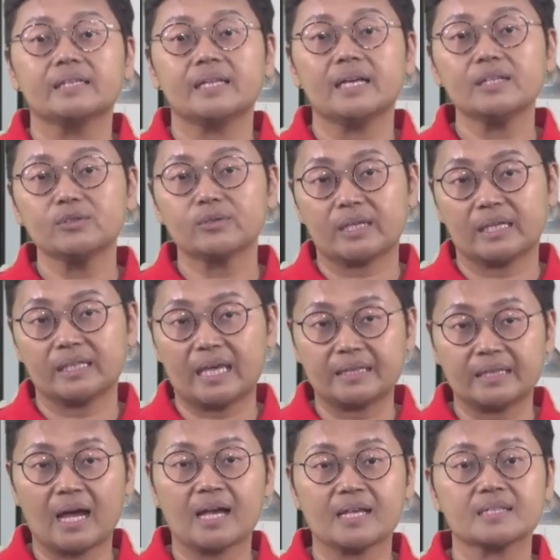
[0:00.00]
then you can
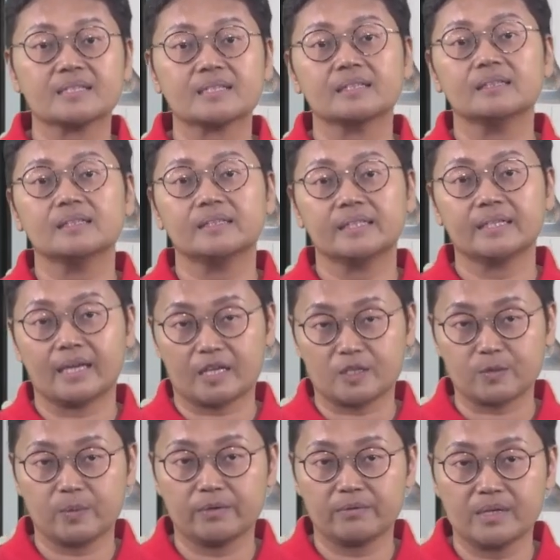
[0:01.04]
enhance the learning
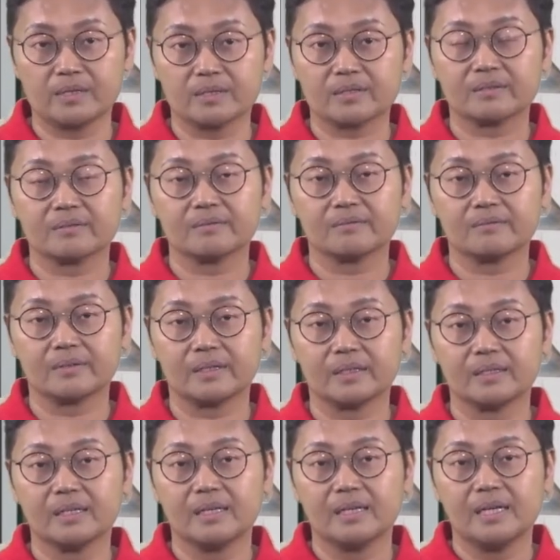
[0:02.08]
experience,
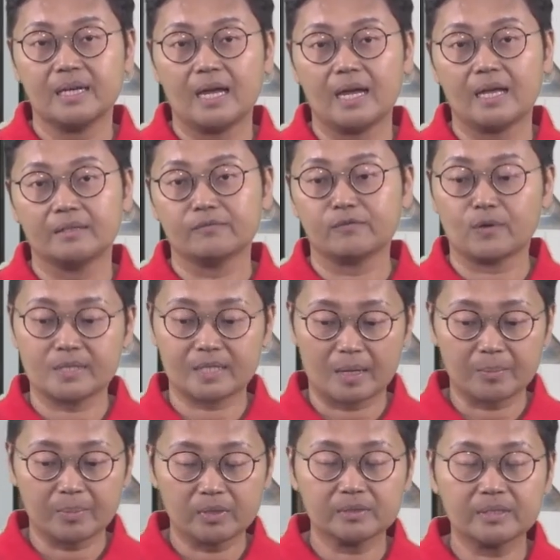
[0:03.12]
right? And for
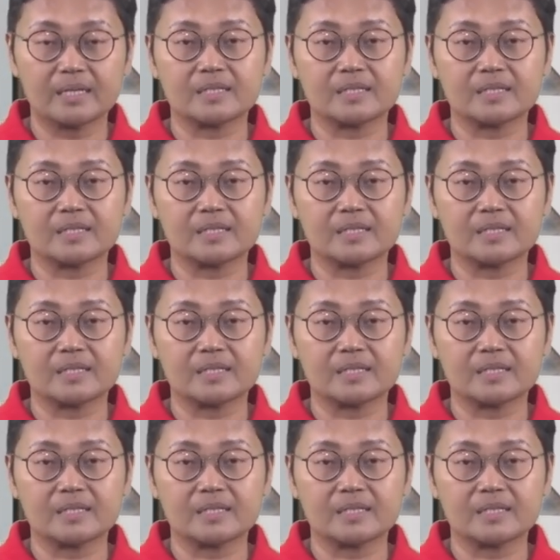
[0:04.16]
example, there's a